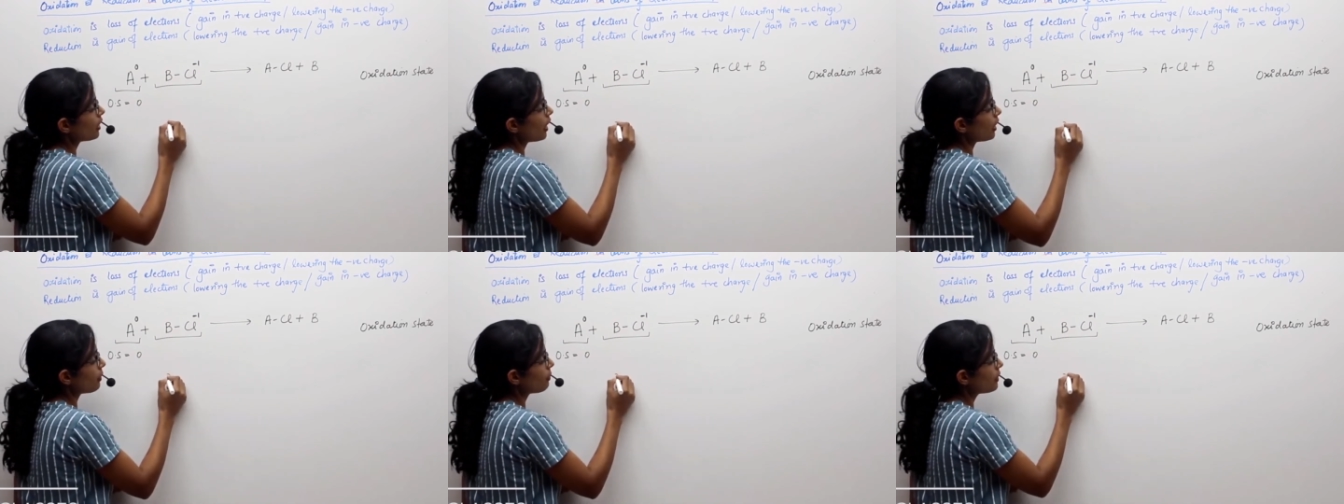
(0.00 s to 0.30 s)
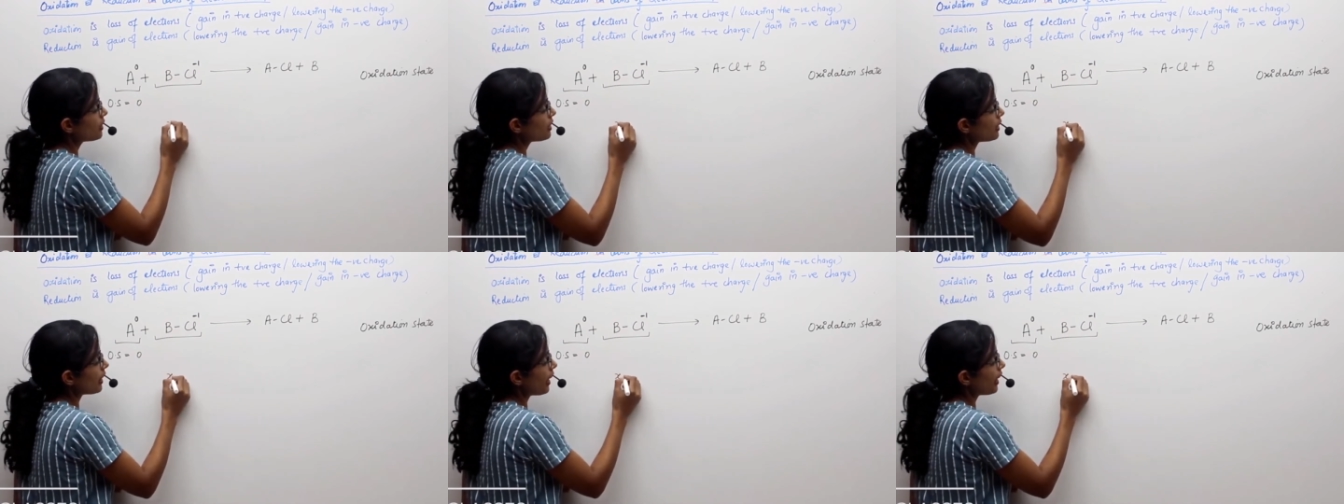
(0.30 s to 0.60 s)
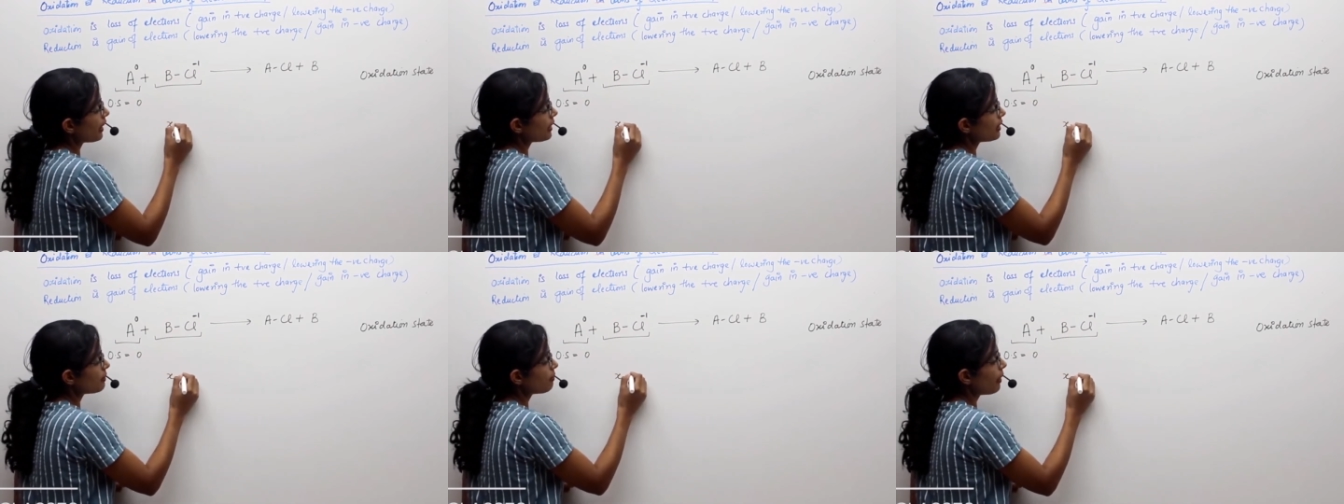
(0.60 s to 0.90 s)
that means
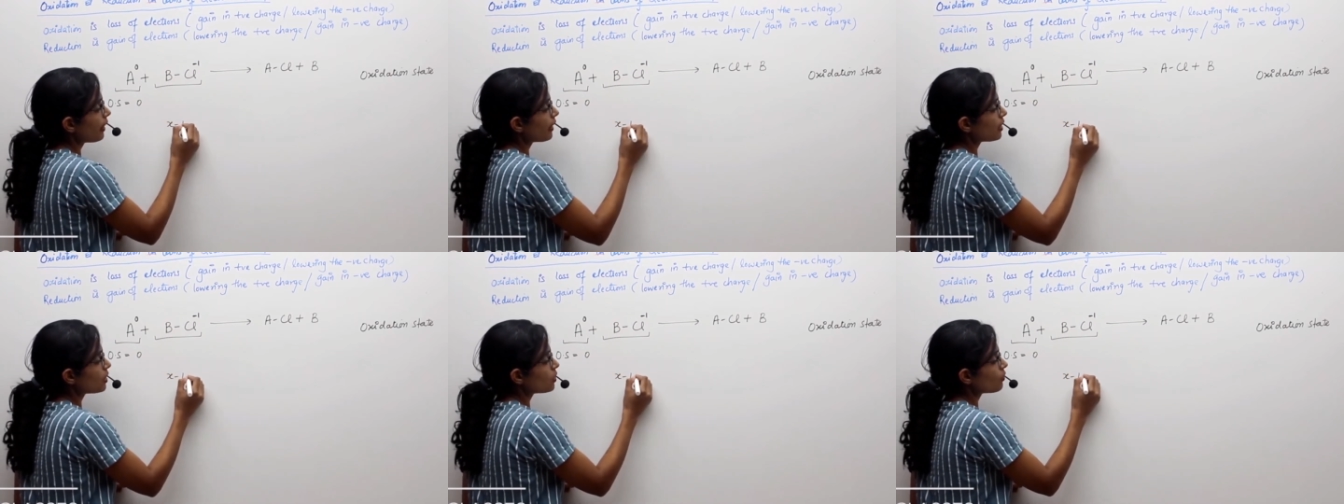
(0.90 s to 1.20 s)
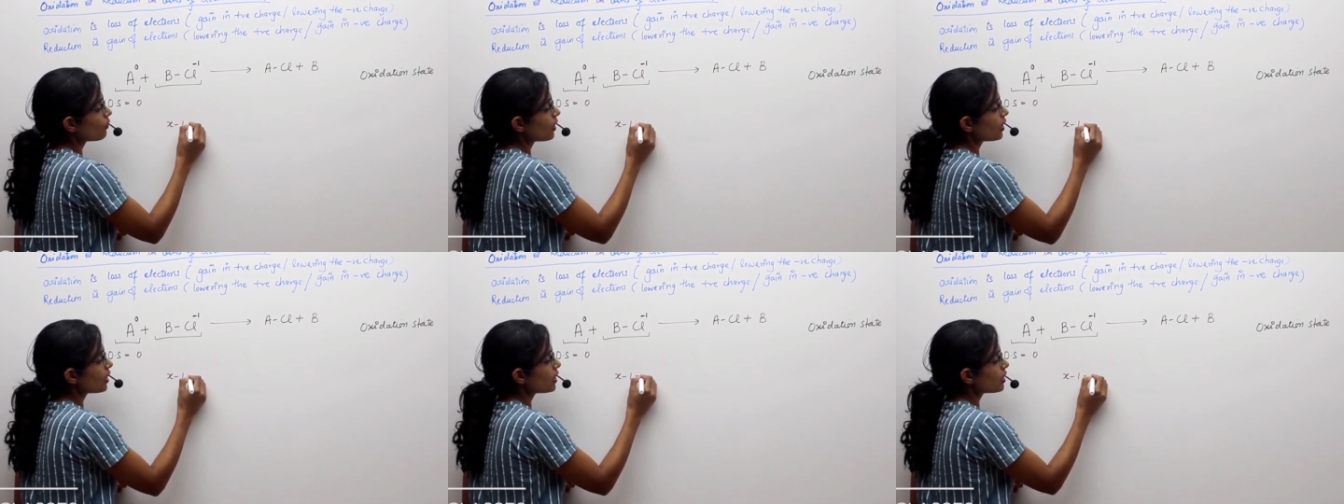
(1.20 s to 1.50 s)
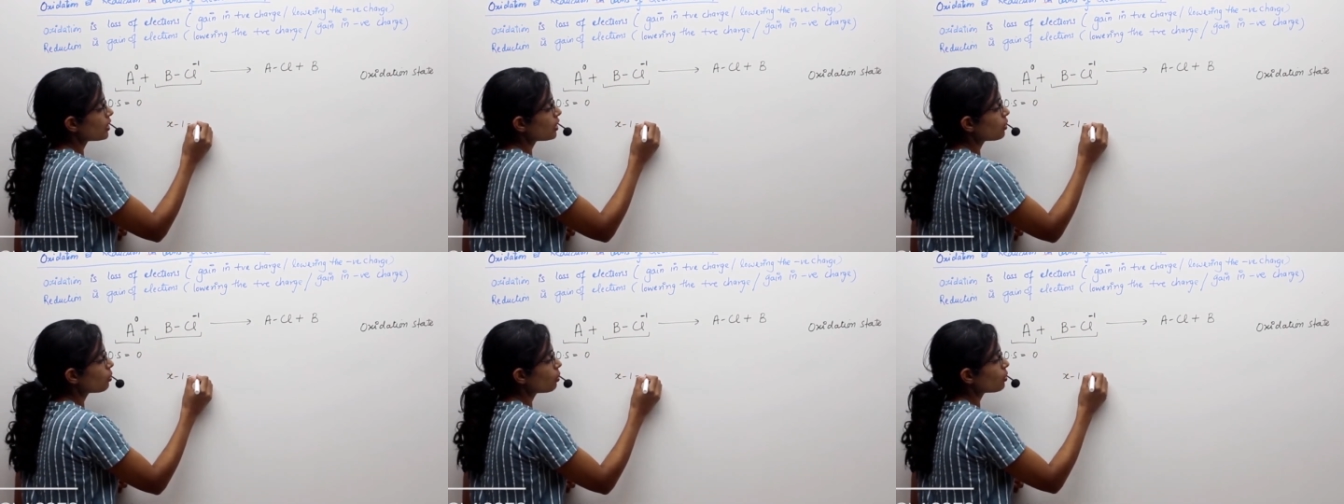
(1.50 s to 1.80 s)
x minus 1
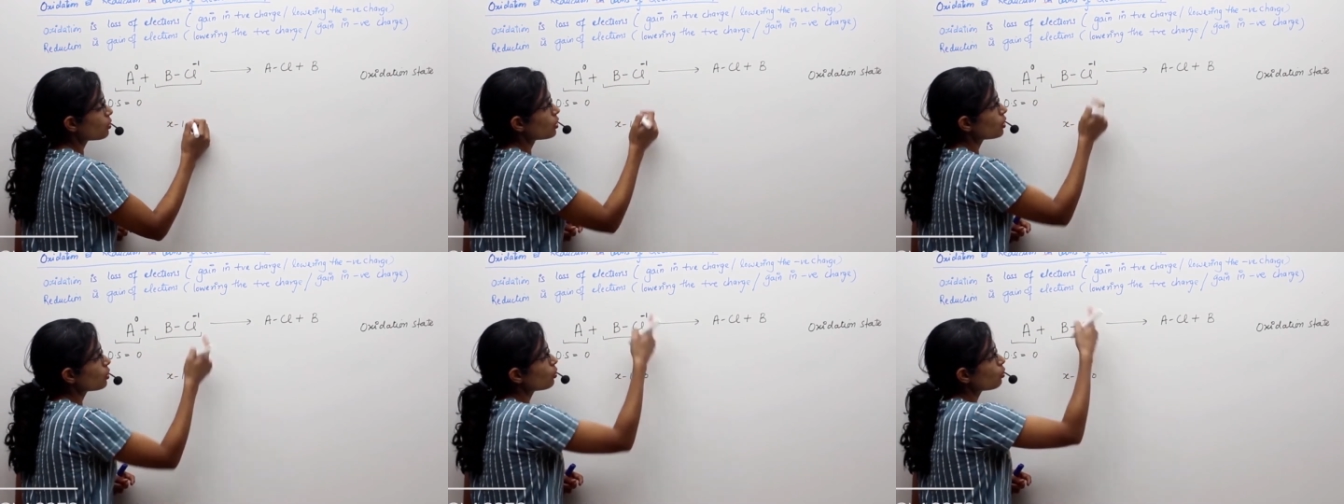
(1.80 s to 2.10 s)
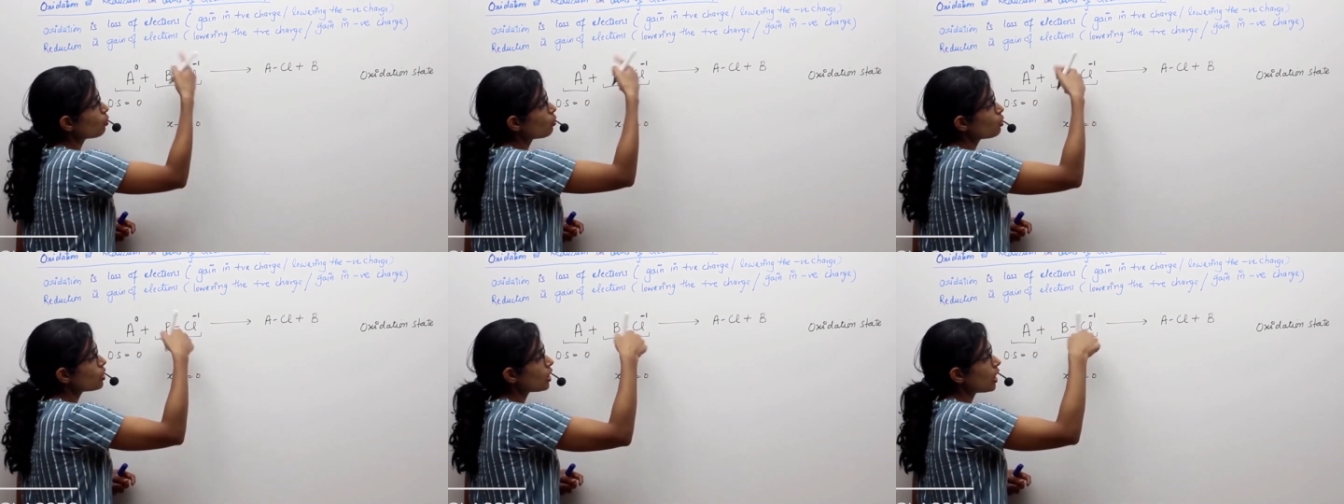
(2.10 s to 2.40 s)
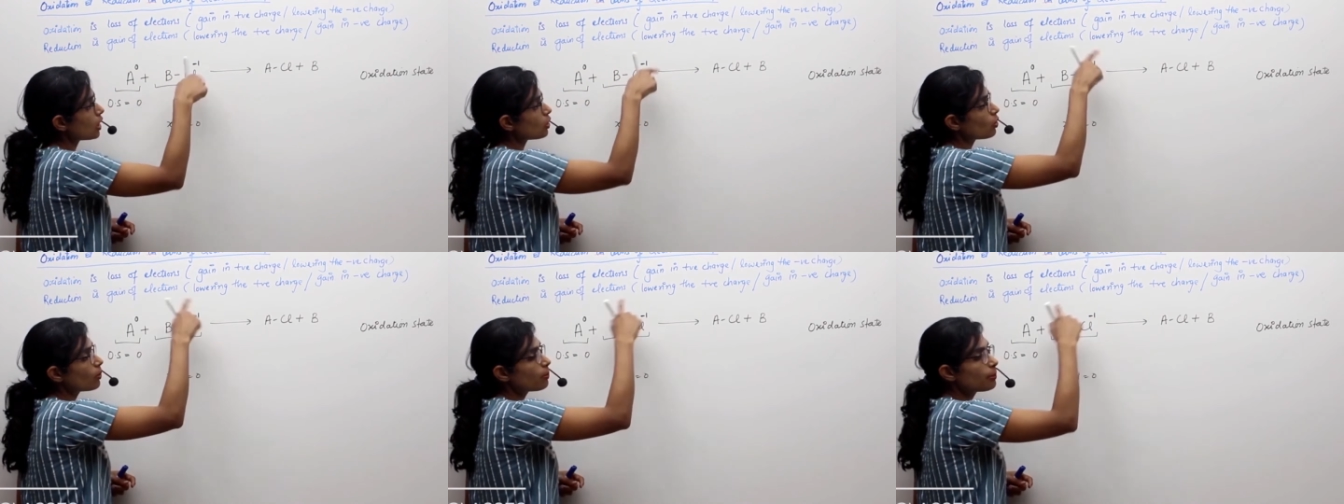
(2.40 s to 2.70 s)
is equal to 0, no
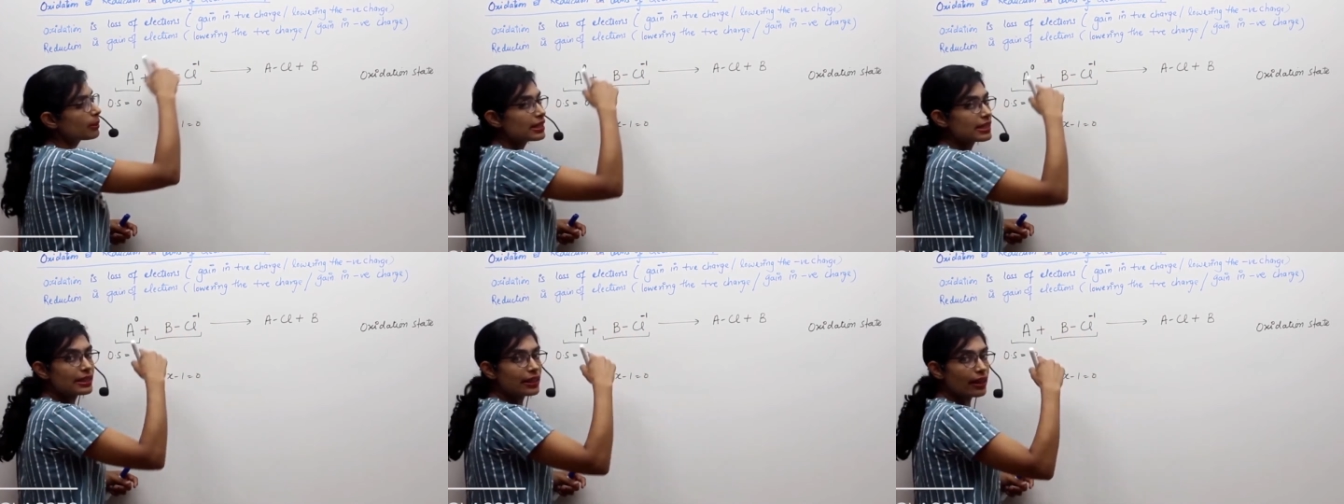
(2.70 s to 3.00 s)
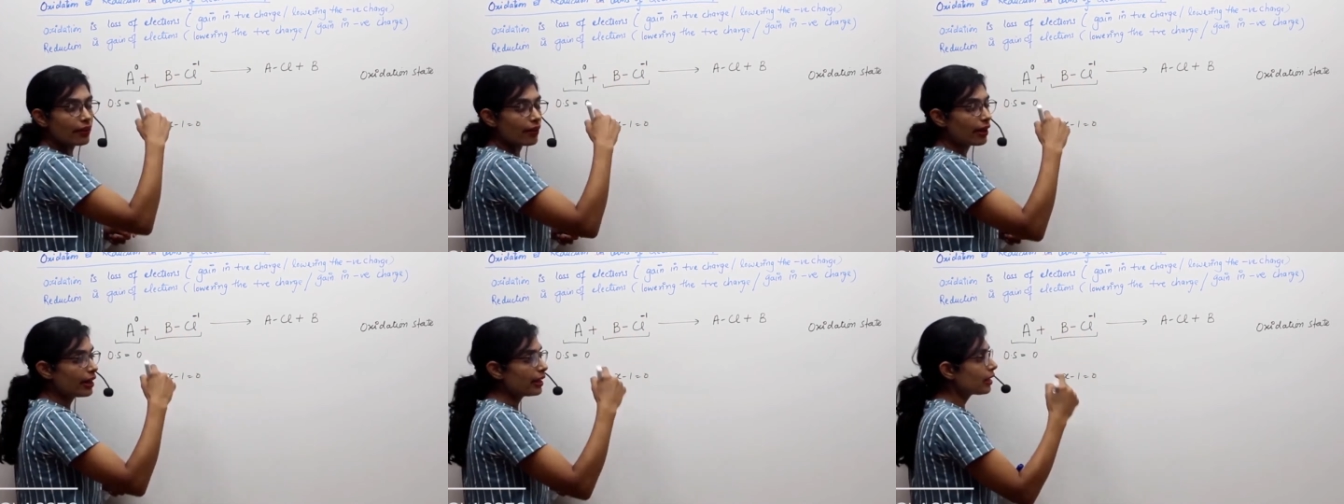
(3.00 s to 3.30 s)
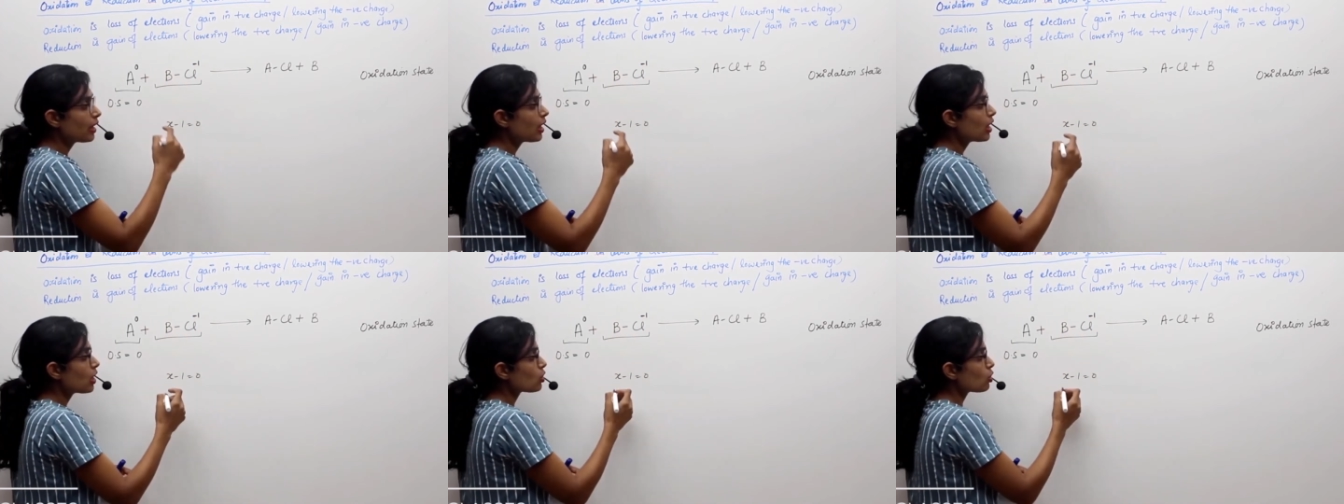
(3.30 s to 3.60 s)
charge on BCl, right?